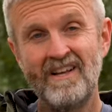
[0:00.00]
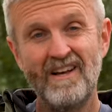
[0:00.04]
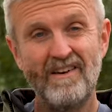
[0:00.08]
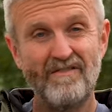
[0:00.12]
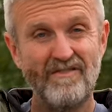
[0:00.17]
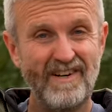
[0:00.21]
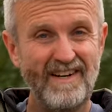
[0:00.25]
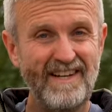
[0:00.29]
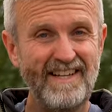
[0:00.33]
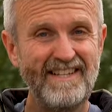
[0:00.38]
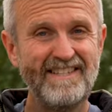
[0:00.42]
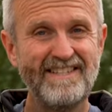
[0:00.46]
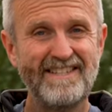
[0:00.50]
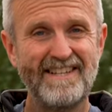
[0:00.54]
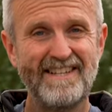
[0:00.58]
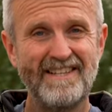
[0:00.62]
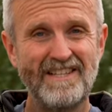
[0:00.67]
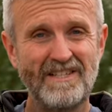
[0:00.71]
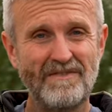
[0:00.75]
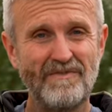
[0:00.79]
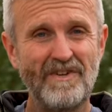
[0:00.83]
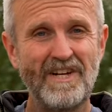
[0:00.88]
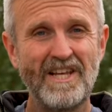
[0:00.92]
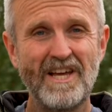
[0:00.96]
Of the lids in
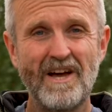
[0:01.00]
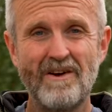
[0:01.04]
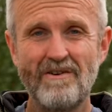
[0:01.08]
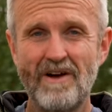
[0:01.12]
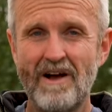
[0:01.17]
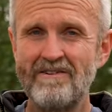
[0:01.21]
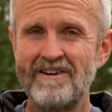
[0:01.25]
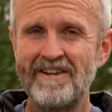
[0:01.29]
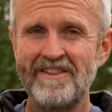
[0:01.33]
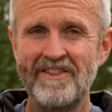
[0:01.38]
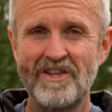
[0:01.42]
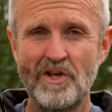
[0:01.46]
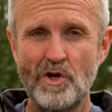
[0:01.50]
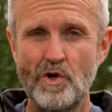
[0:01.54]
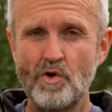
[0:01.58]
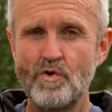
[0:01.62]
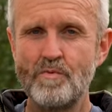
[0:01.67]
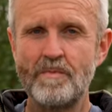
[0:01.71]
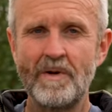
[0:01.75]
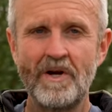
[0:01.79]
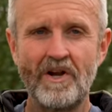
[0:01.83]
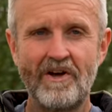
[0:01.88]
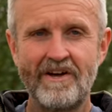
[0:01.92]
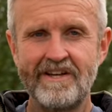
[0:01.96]
this video, only the
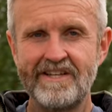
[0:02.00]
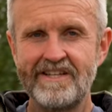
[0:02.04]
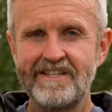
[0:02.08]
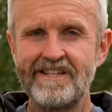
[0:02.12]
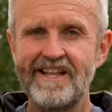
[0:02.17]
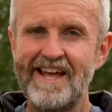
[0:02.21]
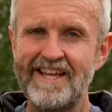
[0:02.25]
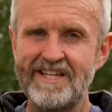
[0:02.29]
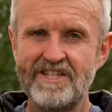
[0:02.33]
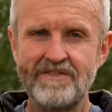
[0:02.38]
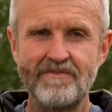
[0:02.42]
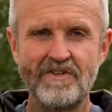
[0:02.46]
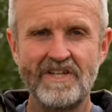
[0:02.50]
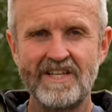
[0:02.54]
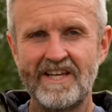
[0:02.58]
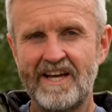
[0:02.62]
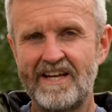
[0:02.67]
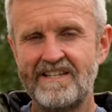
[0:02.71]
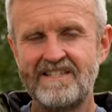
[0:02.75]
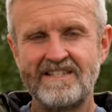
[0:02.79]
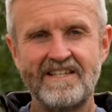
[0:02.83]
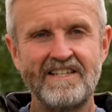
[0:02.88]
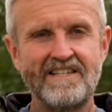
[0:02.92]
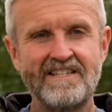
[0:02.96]
uber light AGV
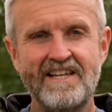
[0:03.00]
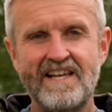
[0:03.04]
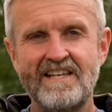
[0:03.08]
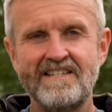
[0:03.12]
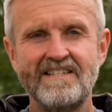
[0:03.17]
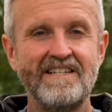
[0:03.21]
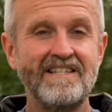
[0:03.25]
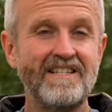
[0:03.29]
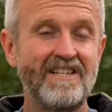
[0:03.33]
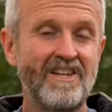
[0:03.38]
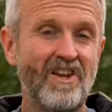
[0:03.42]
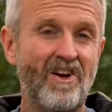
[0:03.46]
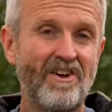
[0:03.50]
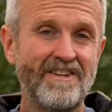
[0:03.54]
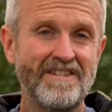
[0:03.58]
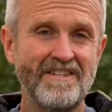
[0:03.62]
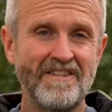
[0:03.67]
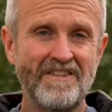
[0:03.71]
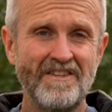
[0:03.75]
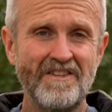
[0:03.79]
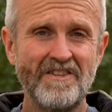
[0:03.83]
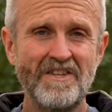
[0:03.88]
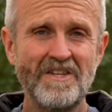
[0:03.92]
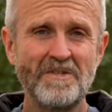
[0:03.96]
K6S is
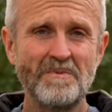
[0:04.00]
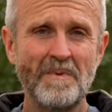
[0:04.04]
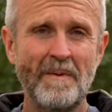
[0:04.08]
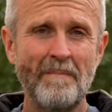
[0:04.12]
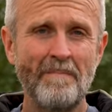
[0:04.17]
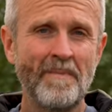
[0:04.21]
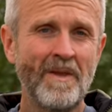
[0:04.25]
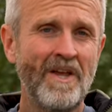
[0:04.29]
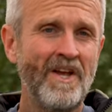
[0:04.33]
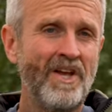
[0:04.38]
lighter than this one.